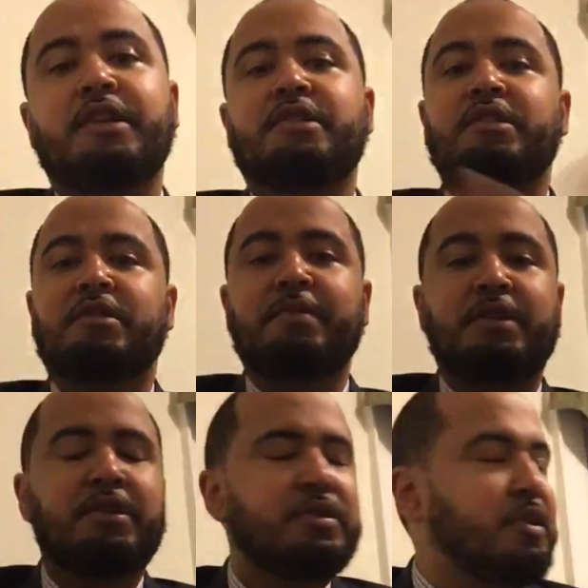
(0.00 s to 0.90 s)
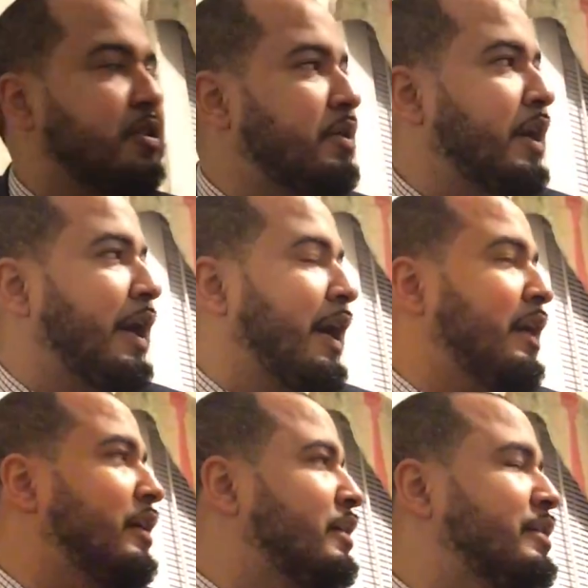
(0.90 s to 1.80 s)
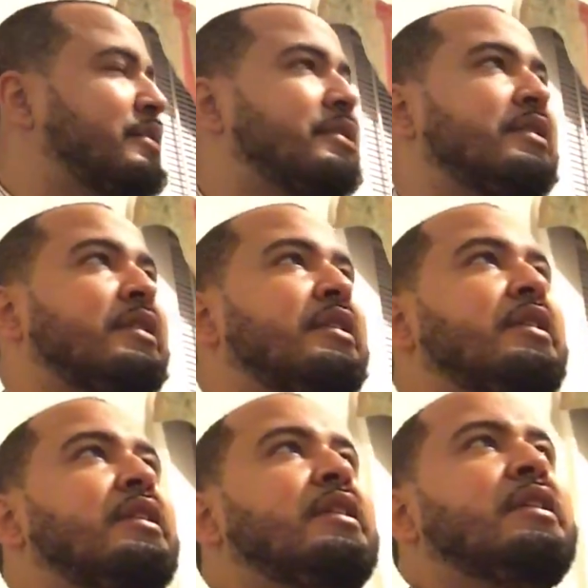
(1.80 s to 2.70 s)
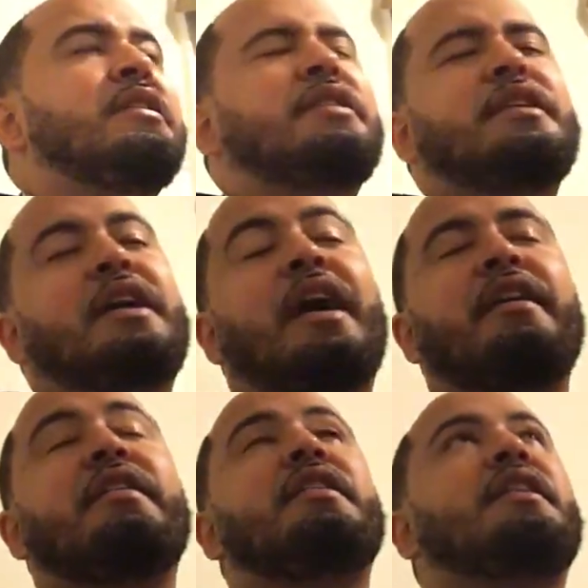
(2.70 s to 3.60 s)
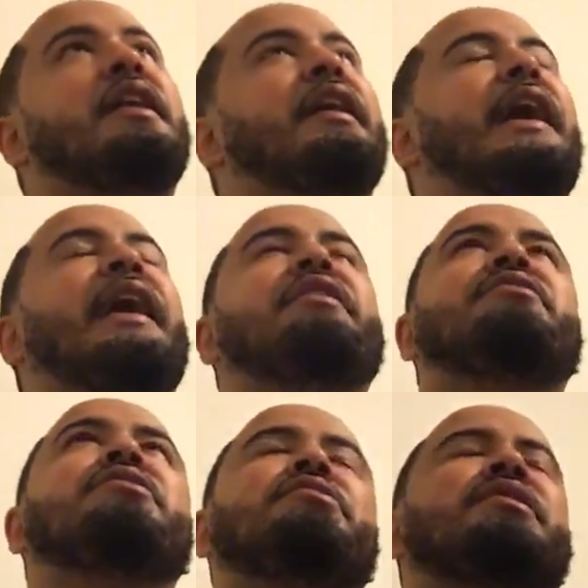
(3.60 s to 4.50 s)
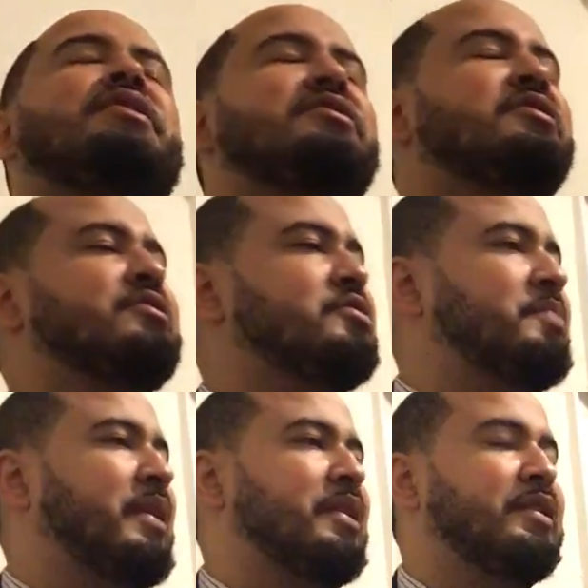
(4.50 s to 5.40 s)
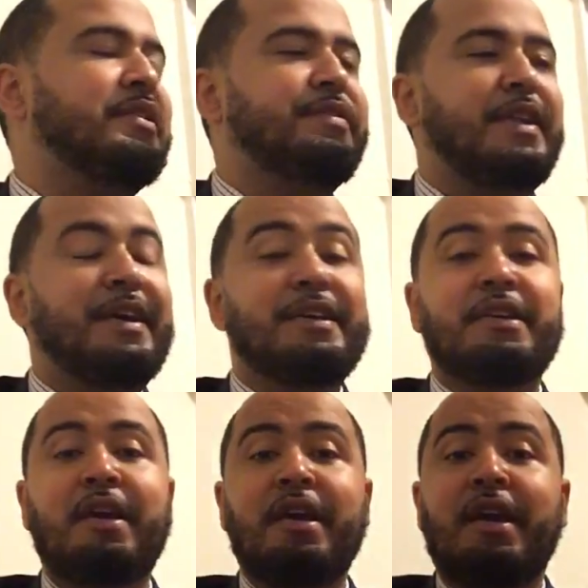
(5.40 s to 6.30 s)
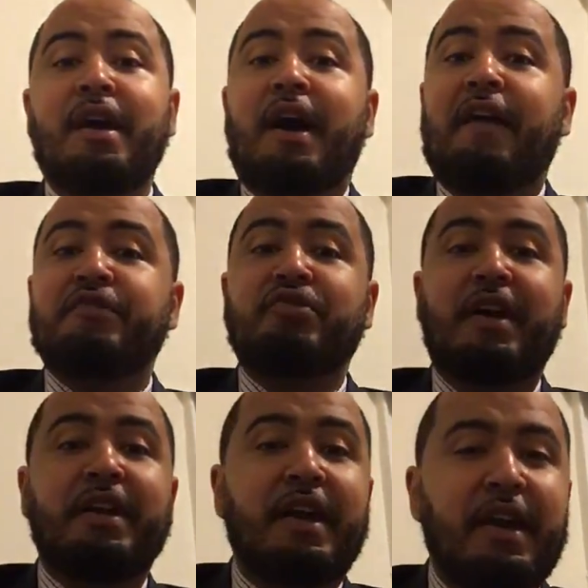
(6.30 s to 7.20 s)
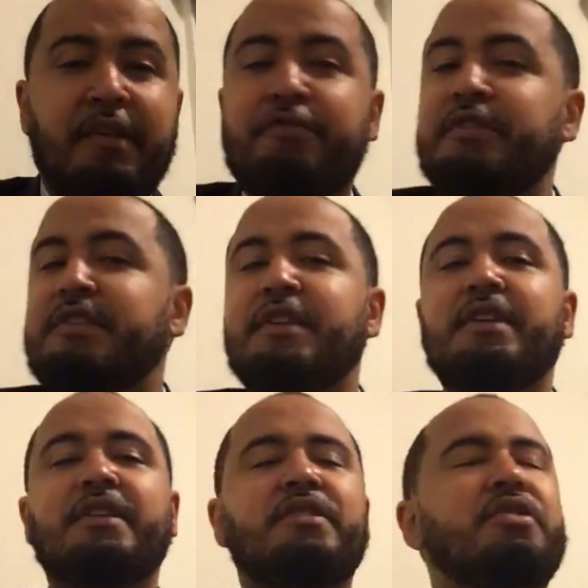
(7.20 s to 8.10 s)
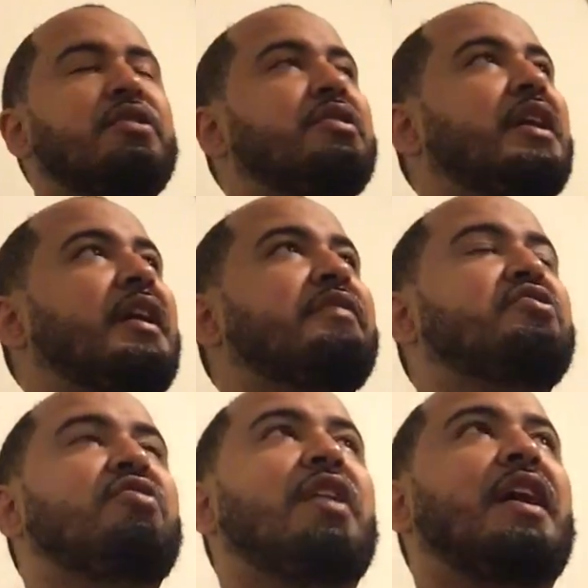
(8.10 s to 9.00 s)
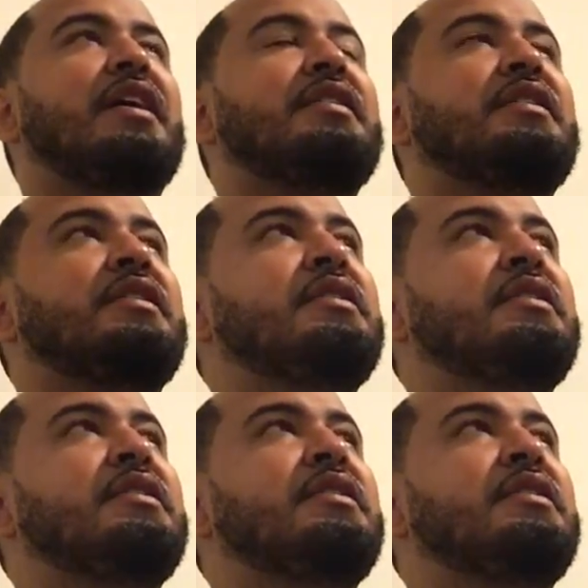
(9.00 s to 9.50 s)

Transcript: Listen to me, you know. I, then I, I don't know what else to do, my love. Like, I've tried everything, you know. Like I've tried,